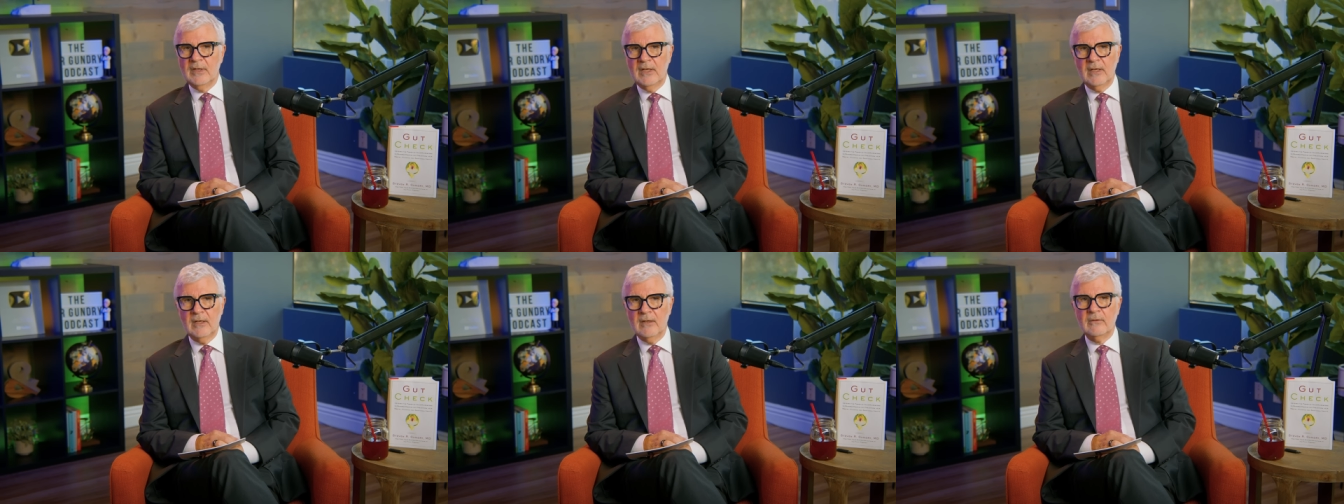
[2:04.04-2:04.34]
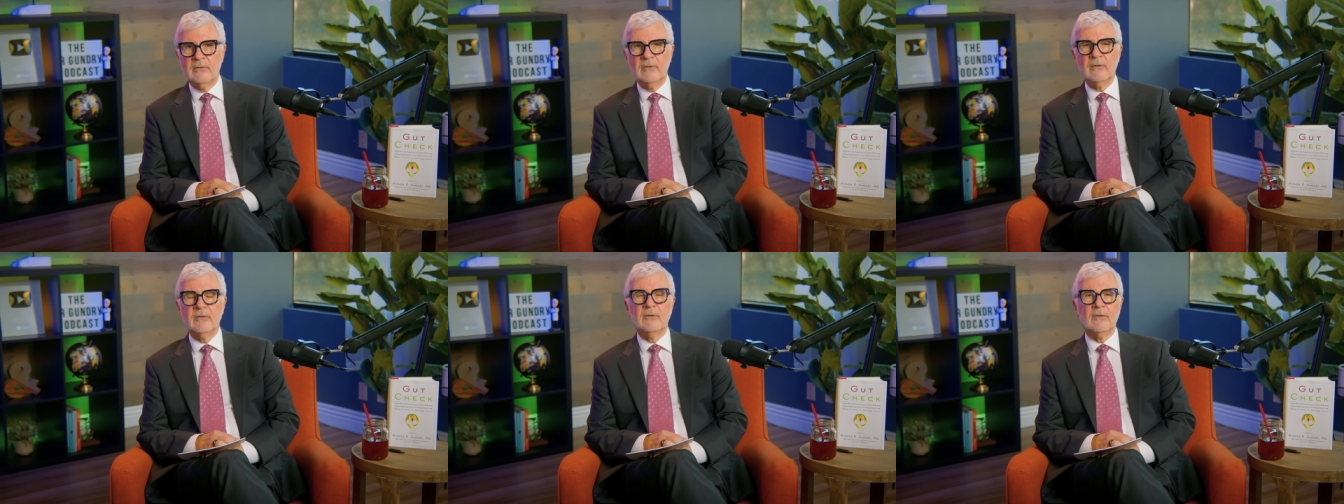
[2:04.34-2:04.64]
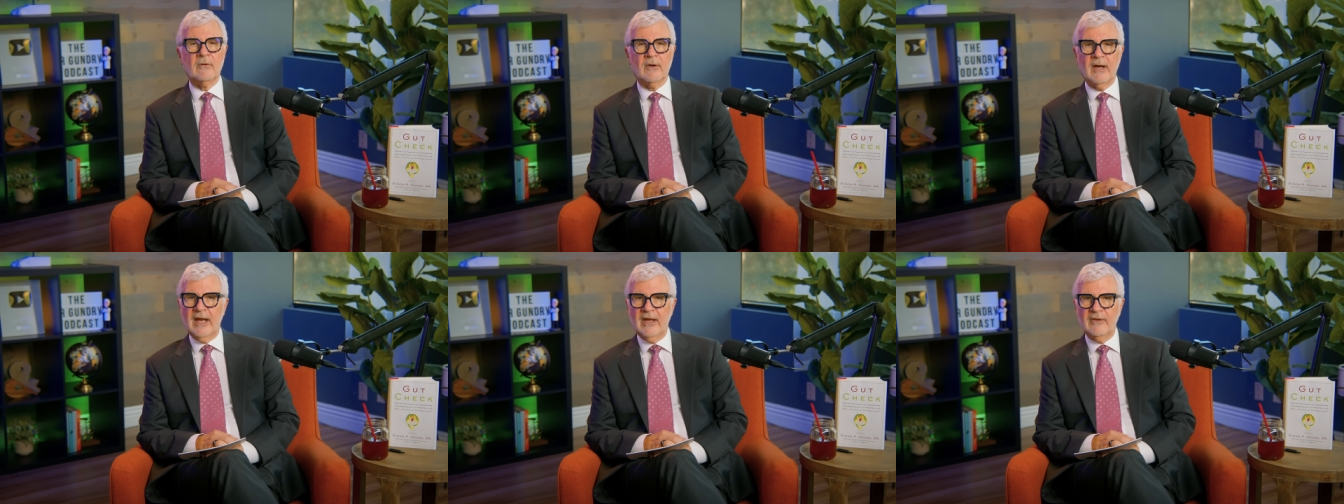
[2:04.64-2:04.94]
been
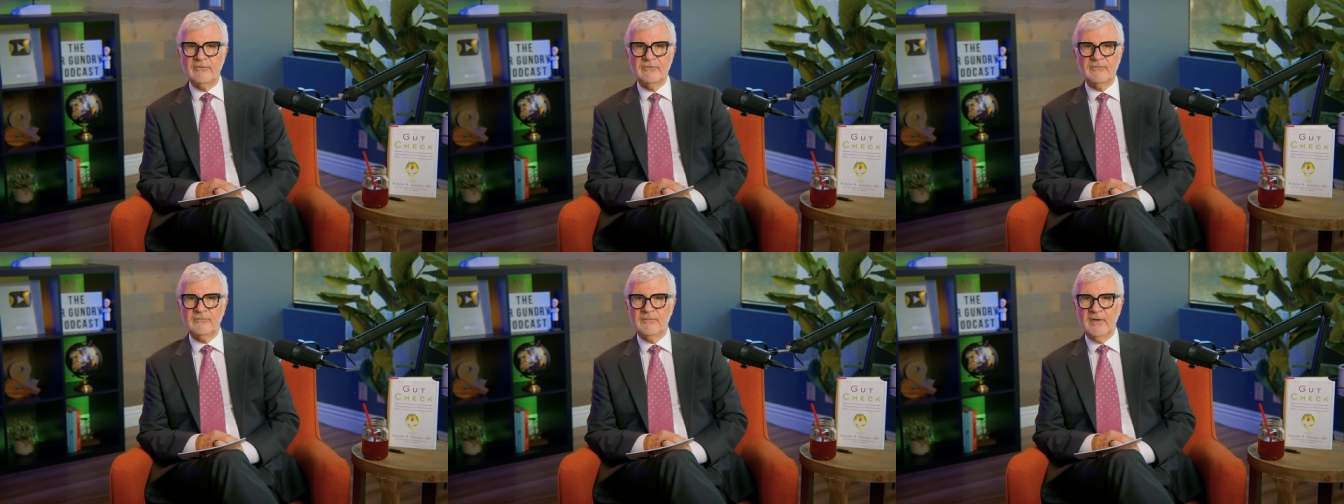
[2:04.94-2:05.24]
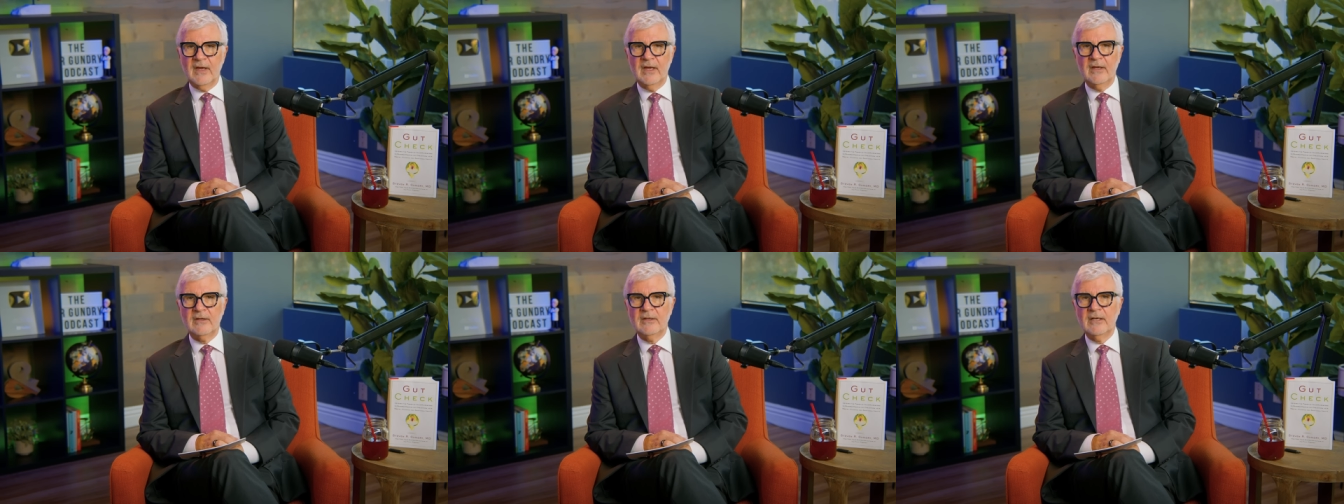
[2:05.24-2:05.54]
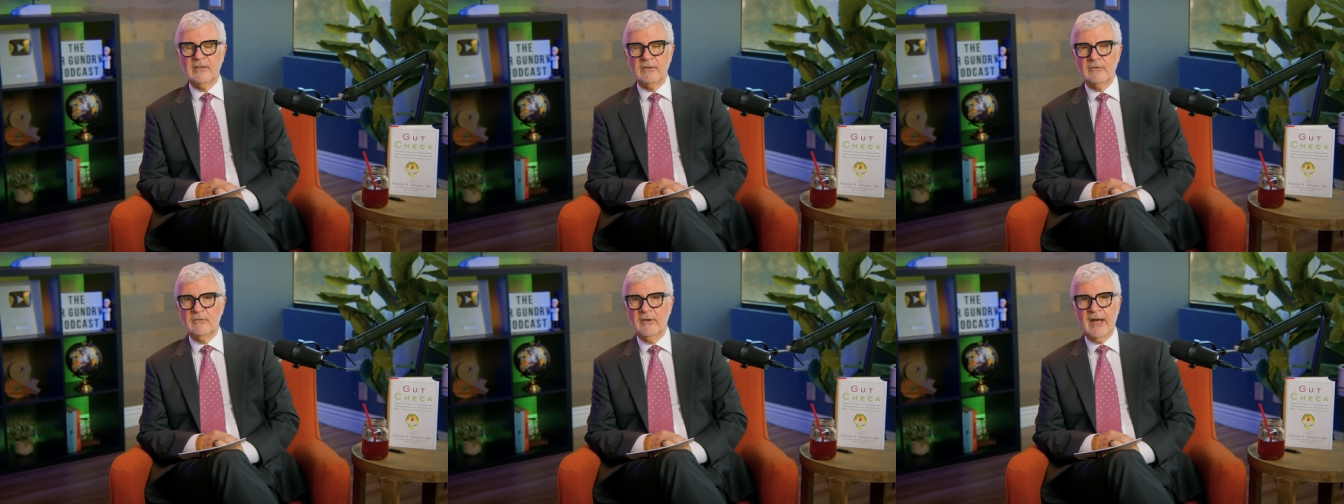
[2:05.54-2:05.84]
grass
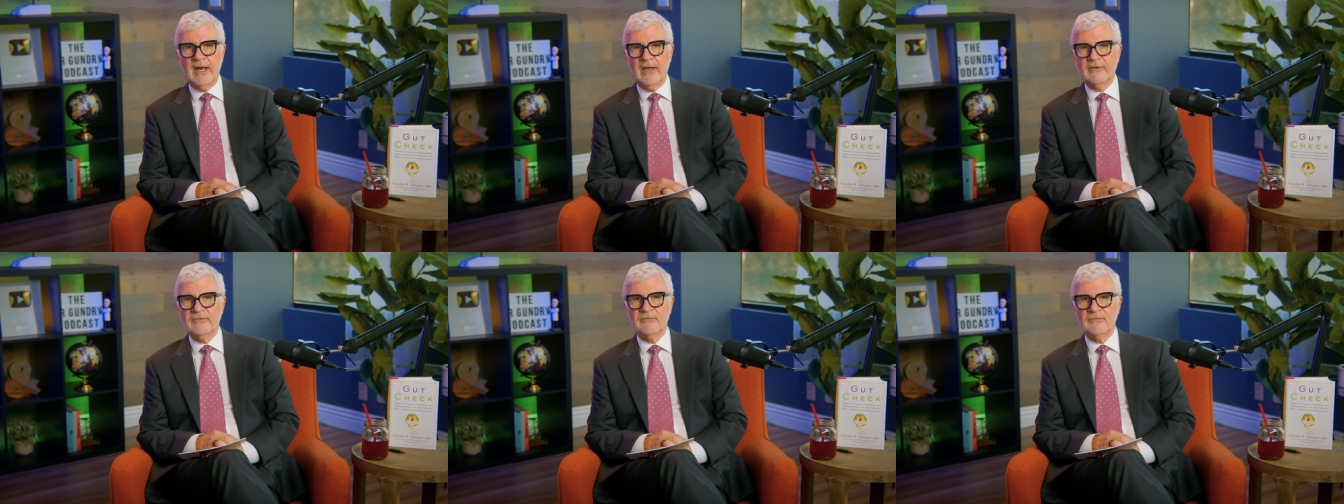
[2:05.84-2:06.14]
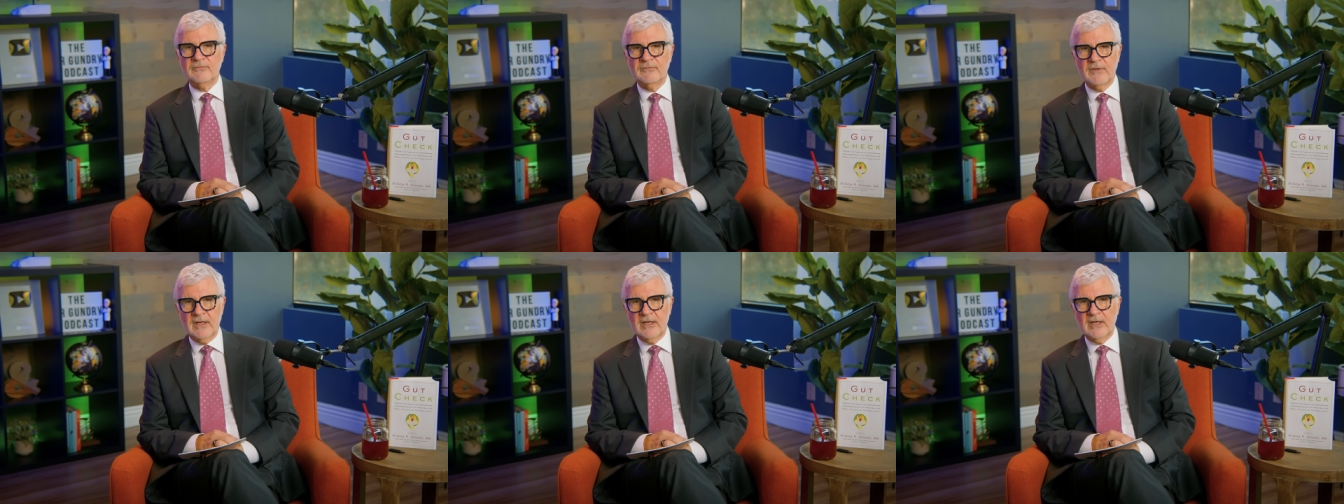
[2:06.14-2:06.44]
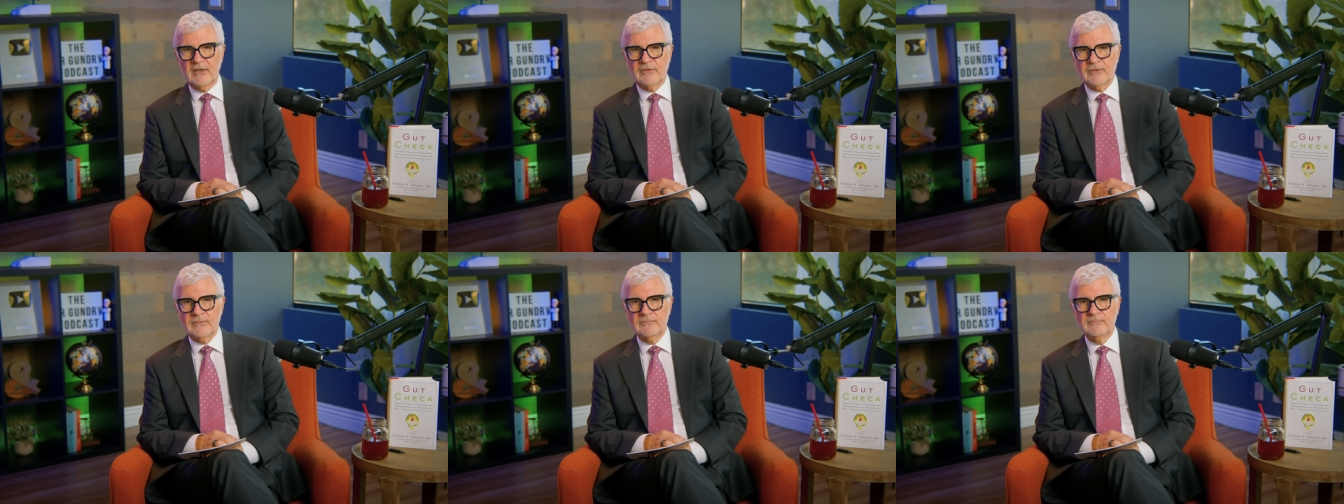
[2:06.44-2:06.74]
fed and grass
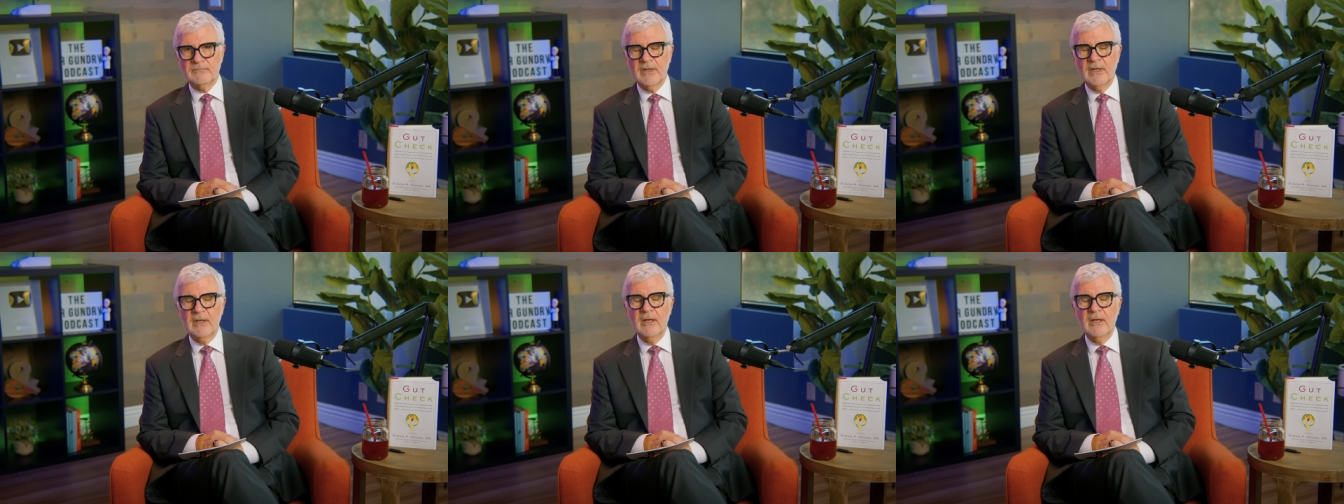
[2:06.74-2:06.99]
finished.